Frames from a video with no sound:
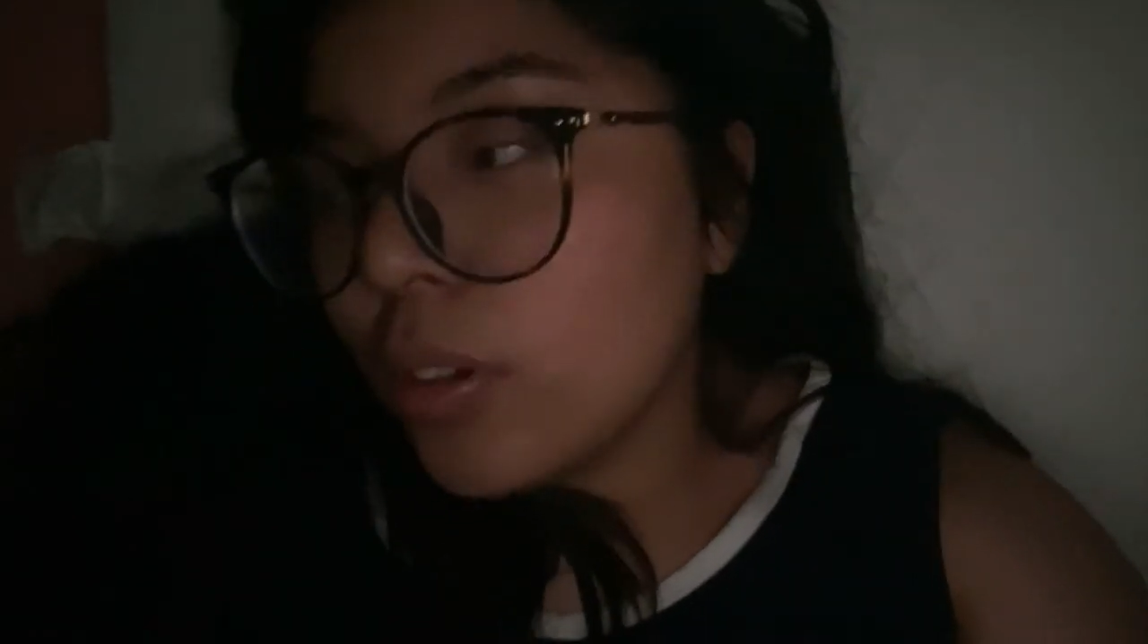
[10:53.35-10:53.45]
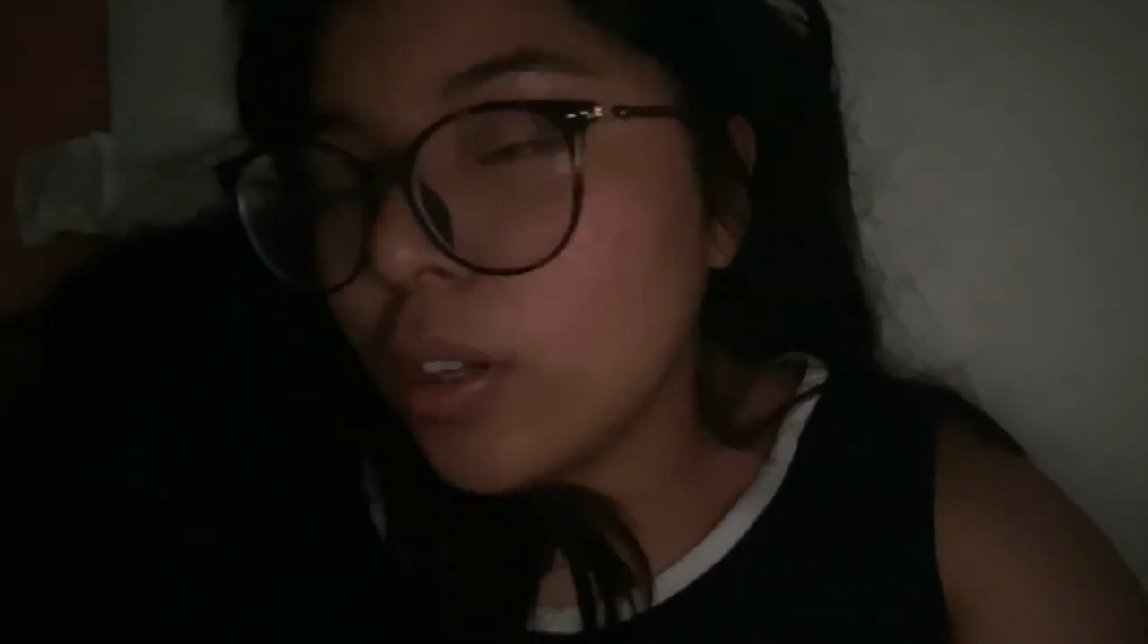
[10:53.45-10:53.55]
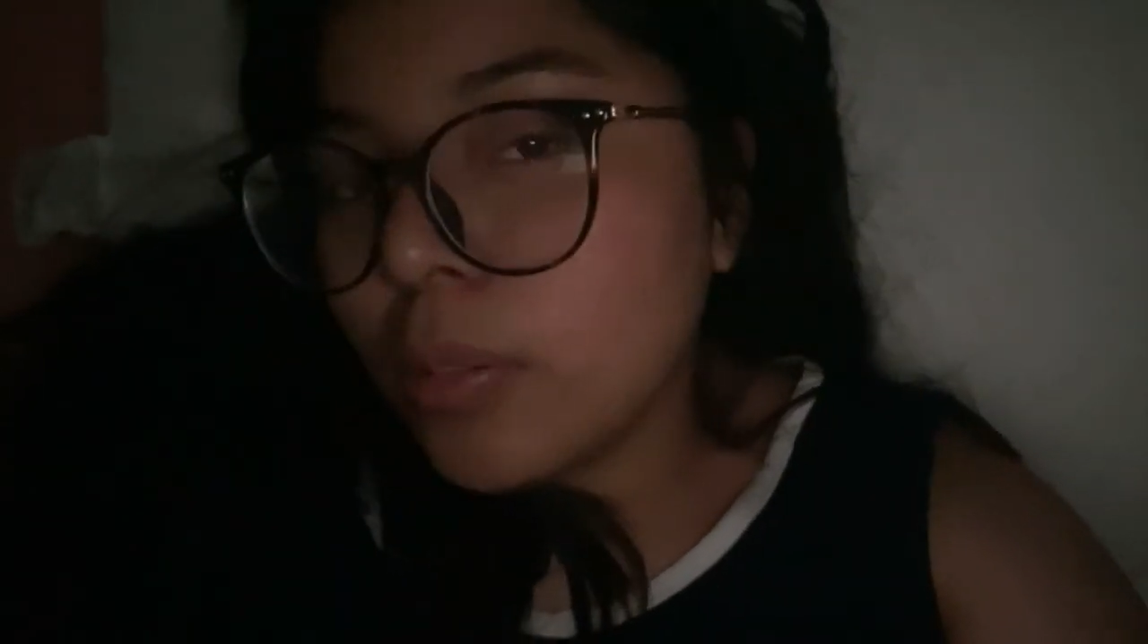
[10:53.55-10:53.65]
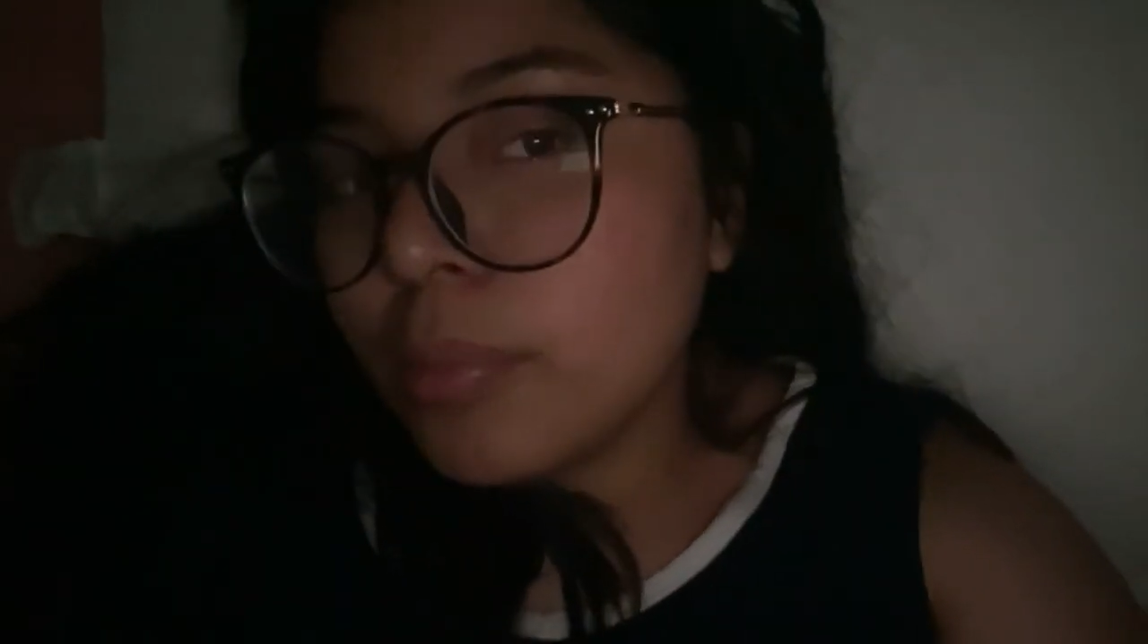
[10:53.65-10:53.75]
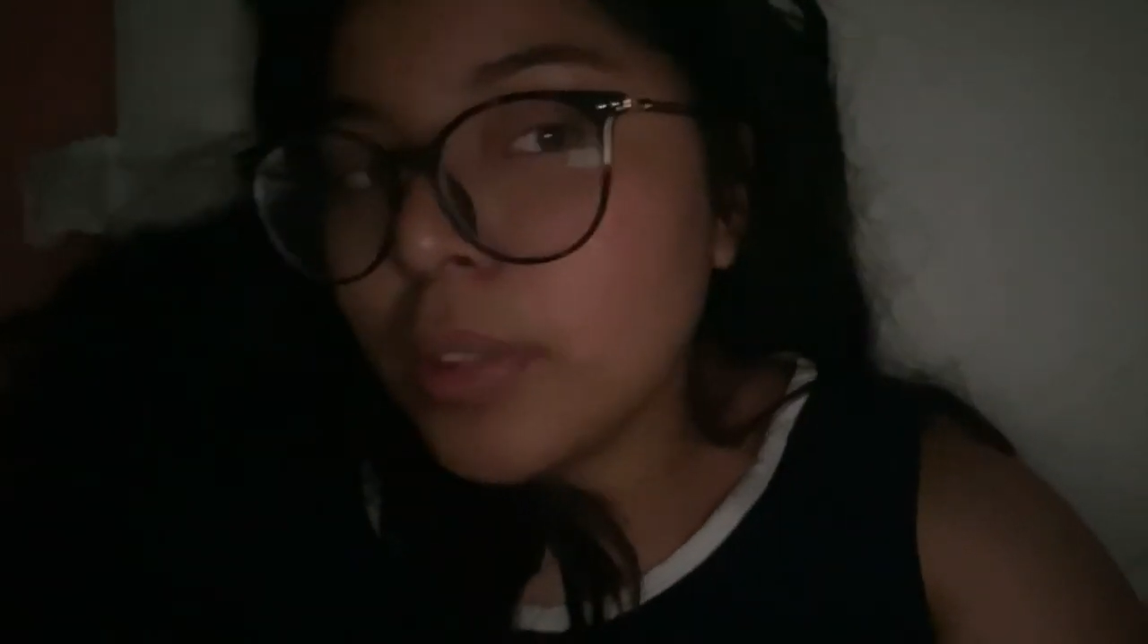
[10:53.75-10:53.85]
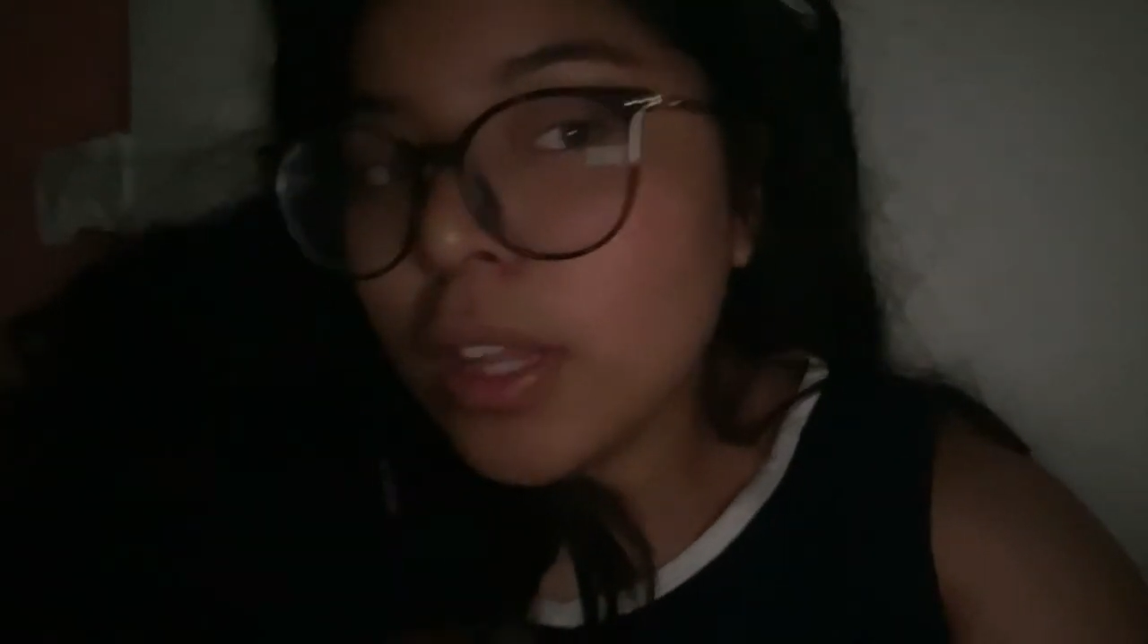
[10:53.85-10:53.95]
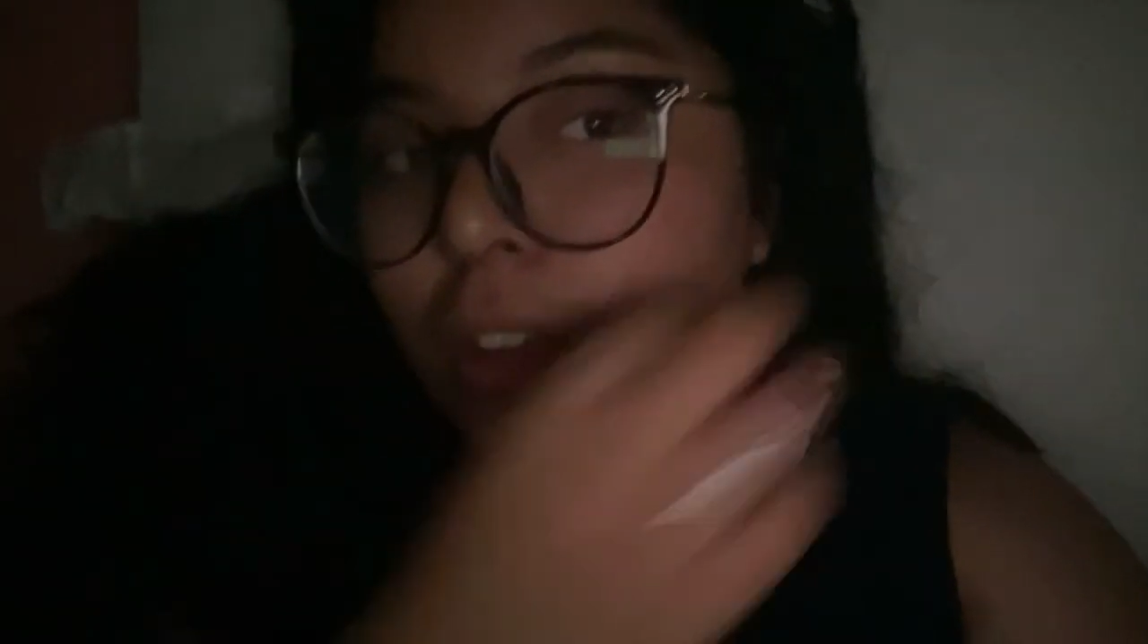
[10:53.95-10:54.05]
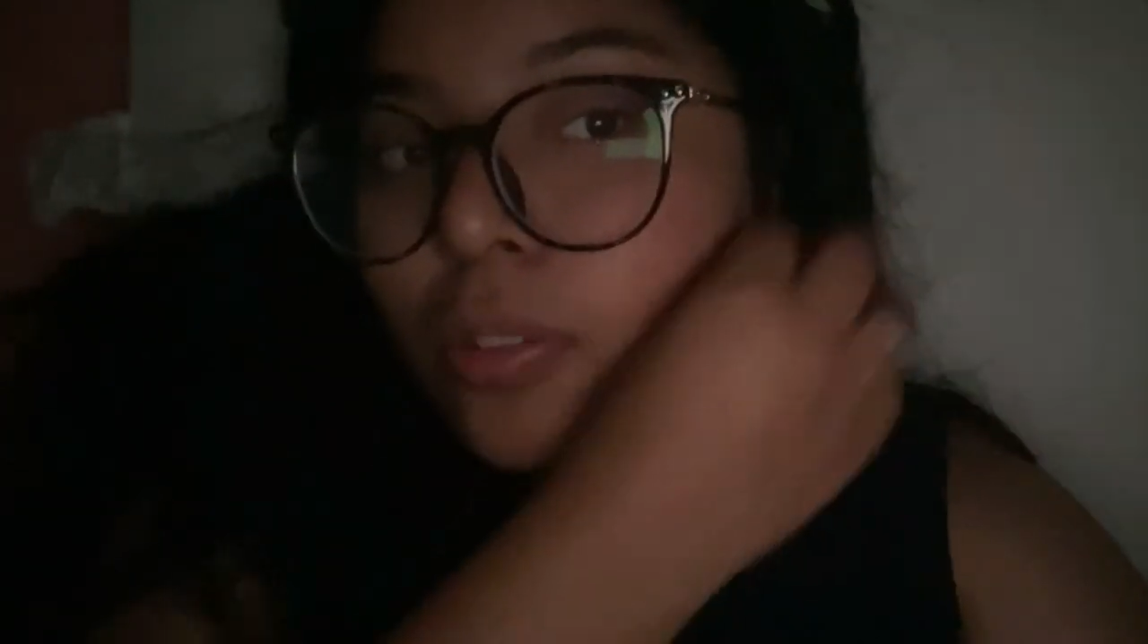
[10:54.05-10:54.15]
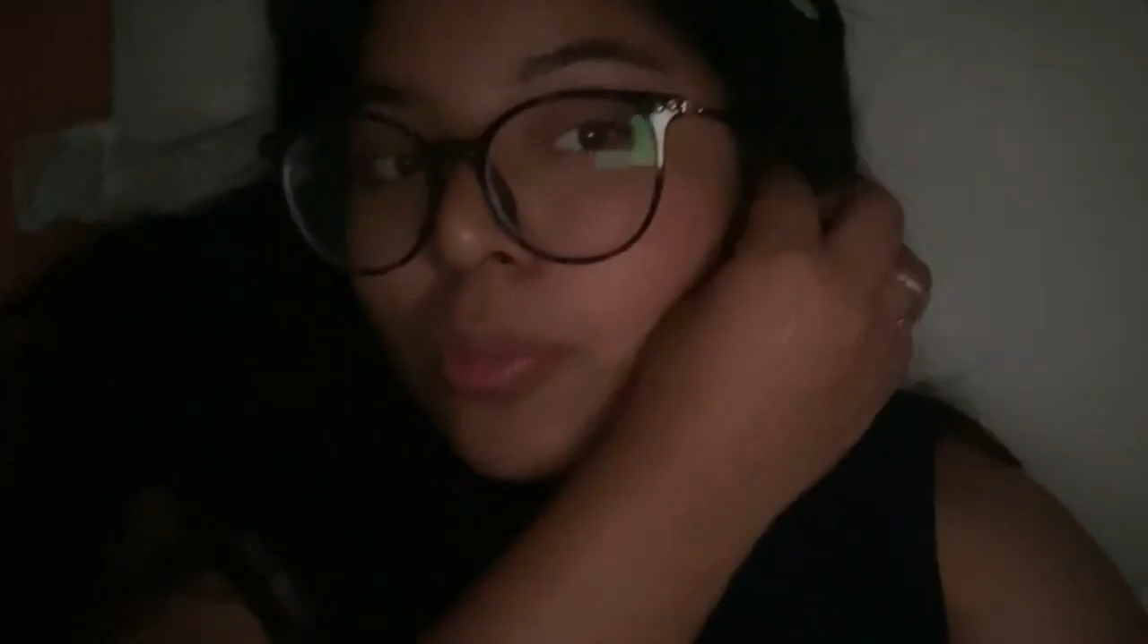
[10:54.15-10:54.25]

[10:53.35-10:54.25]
Um, thank you